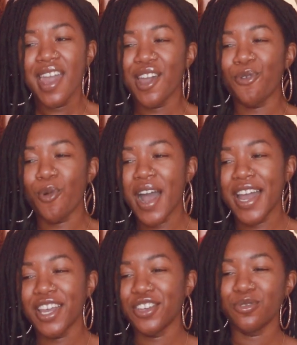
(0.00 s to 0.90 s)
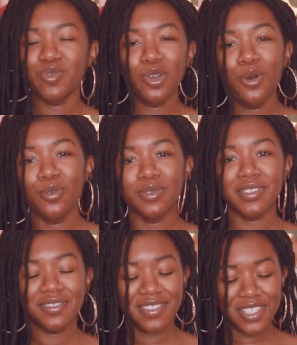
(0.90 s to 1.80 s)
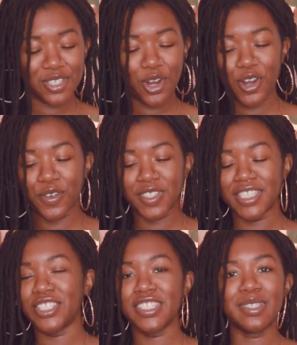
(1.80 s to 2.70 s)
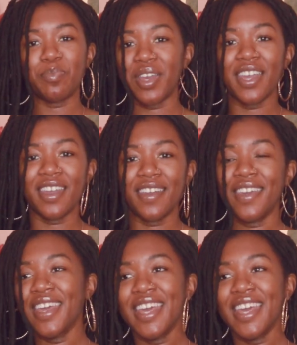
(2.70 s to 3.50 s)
and why you don't deserve to just be